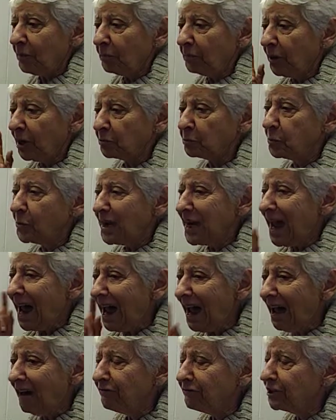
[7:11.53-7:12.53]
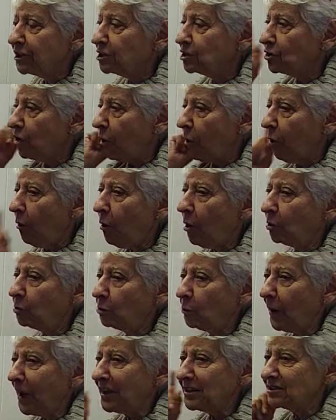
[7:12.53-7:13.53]
But we haven't
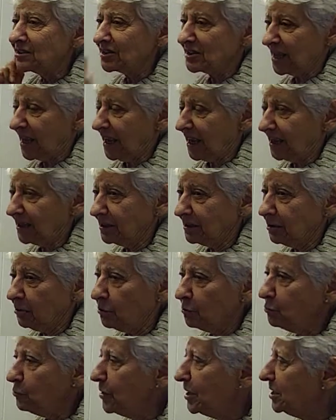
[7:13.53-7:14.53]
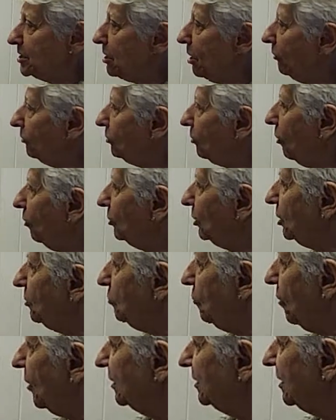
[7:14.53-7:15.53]
always said, we not only
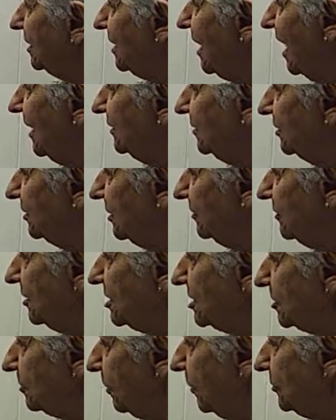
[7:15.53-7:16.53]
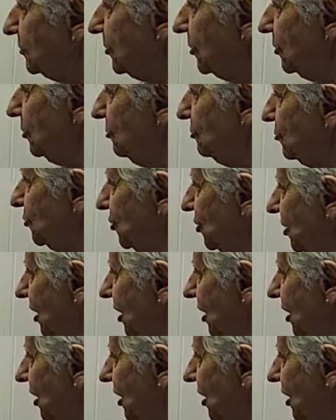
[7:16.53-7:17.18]
want an end to this persecution